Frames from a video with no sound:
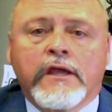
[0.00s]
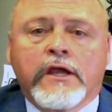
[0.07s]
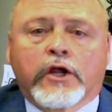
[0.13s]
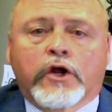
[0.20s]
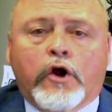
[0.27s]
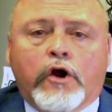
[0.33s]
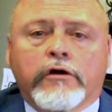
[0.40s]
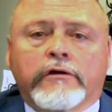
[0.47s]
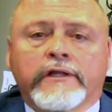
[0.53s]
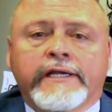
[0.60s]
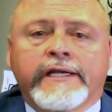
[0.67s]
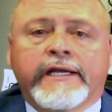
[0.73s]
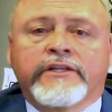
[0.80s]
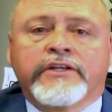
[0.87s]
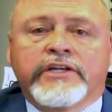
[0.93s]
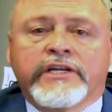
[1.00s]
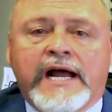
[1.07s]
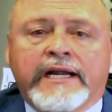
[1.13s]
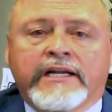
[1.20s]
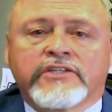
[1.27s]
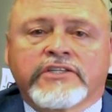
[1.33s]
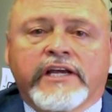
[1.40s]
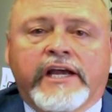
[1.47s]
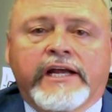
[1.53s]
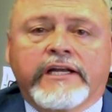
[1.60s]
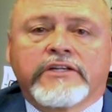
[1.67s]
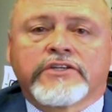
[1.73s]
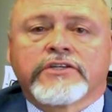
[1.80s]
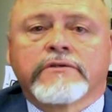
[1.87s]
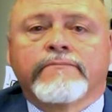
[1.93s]
Currently in the United
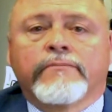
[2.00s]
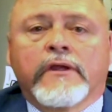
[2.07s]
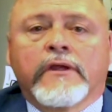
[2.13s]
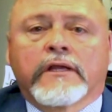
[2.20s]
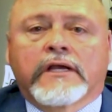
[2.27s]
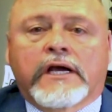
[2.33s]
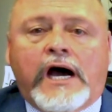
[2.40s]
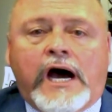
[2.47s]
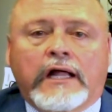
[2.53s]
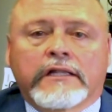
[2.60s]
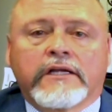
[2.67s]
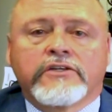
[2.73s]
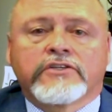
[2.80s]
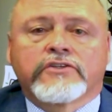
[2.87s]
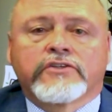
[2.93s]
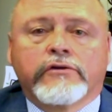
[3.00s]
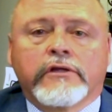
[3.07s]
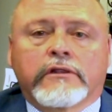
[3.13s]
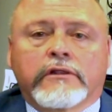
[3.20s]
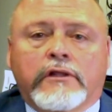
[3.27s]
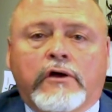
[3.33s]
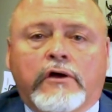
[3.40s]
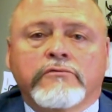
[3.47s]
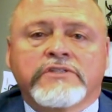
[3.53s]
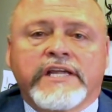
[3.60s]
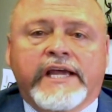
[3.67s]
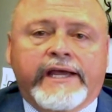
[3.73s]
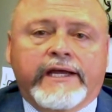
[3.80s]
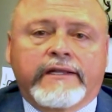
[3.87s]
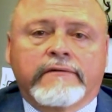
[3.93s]
States, college student loan
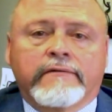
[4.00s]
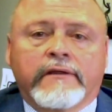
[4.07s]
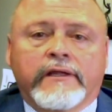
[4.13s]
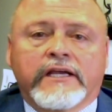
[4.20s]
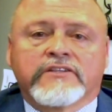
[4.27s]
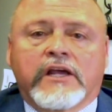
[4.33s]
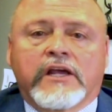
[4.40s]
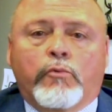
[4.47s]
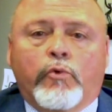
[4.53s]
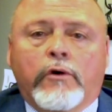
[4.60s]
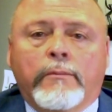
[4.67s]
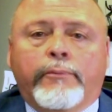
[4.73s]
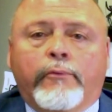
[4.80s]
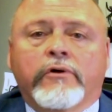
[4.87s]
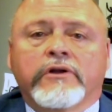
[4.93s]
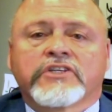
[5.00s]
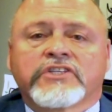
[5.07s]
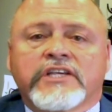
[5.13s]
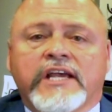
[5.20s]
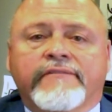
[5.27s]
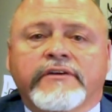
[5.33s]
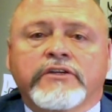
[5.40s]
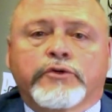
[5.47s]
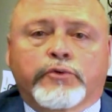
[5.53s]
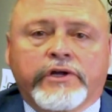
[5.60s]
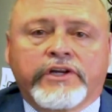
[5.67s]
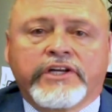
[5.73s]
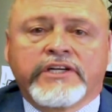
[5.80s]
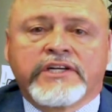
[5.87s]
debt is at $1.7 trillion.